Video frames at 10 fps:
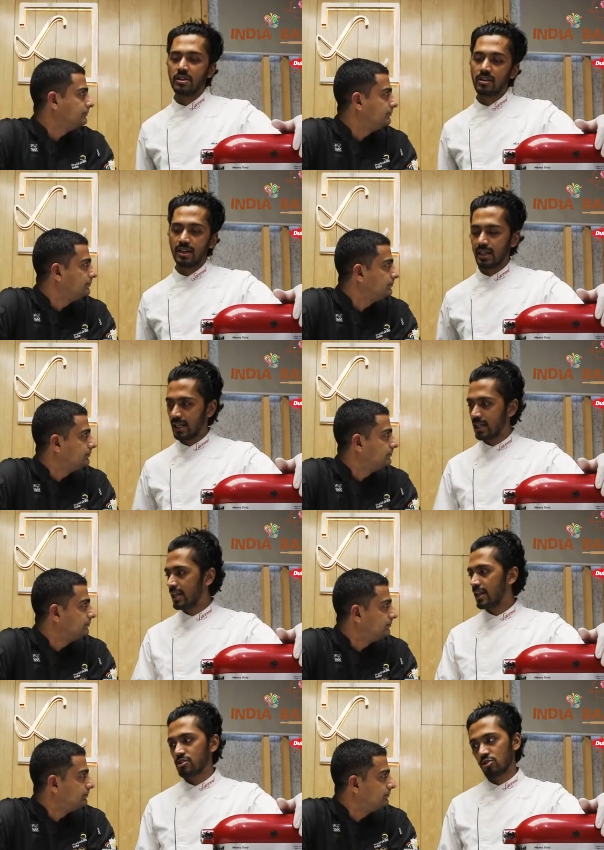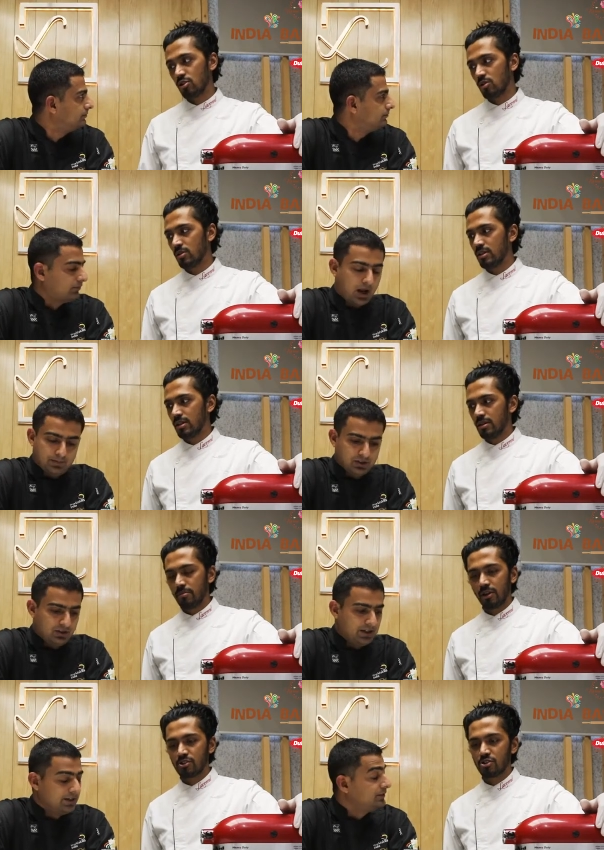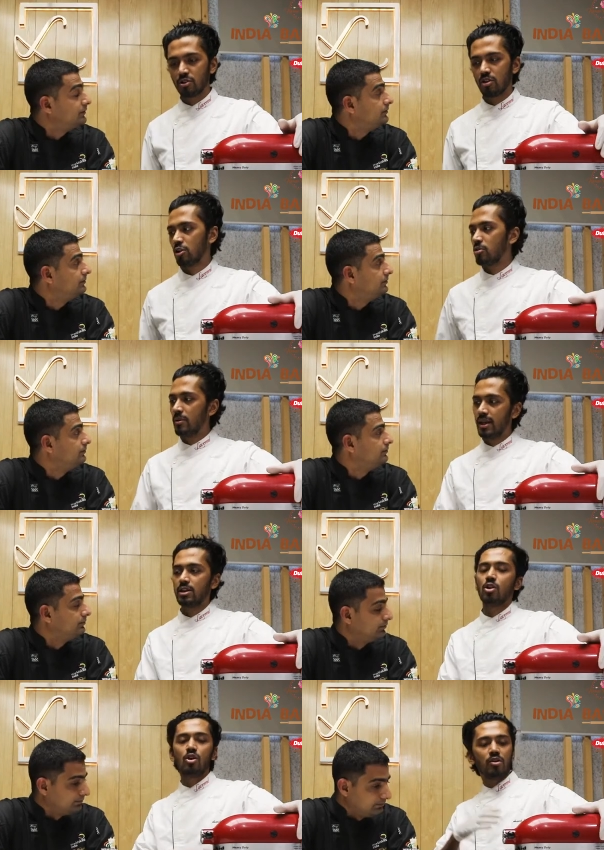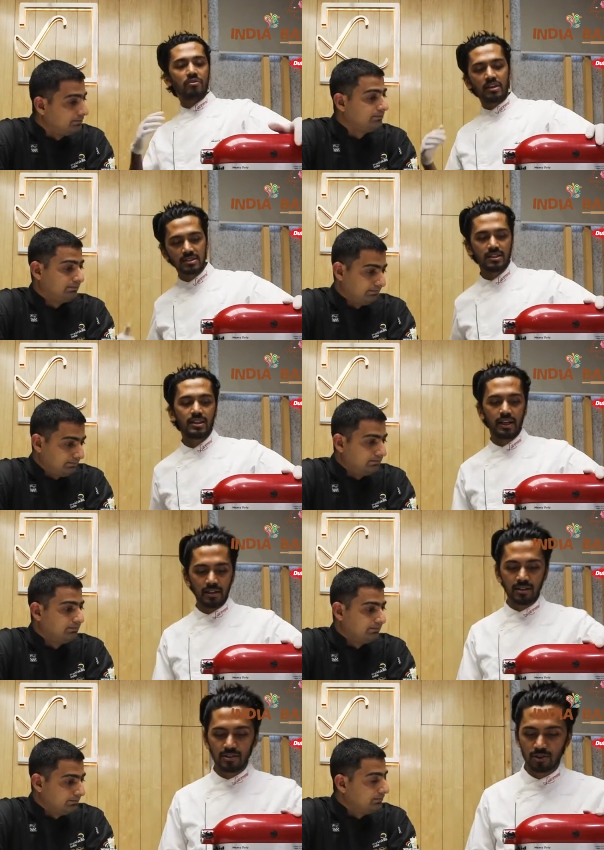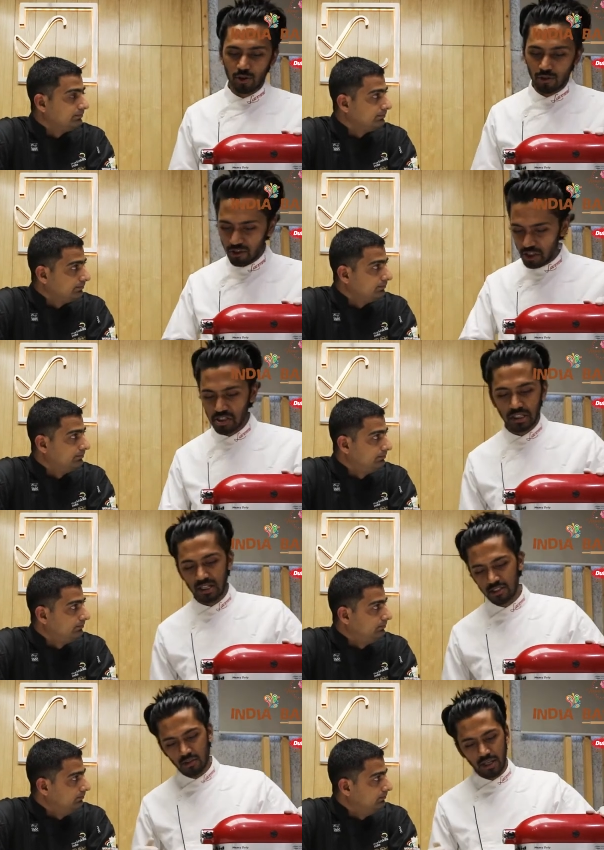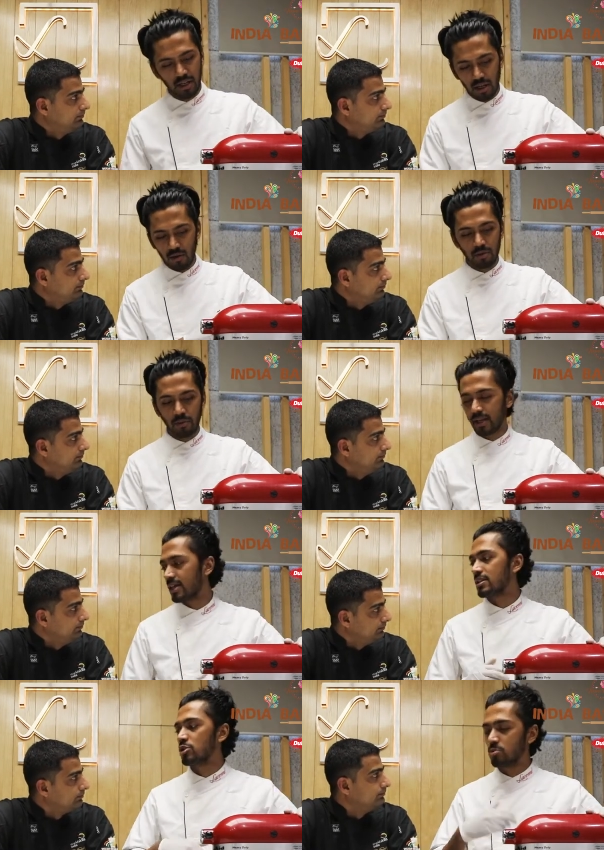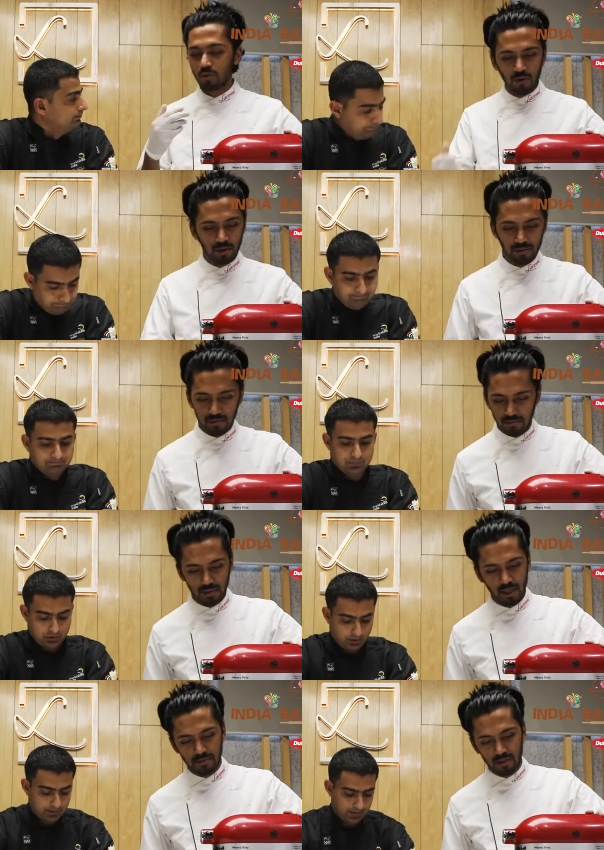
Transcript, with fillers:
Speaker 1: been a thing like clean as you go. Absolutely. Because yeah. you don't accumulate a lot of things at the end. So you finish a task, you get it out of the way, and then you move on. Let's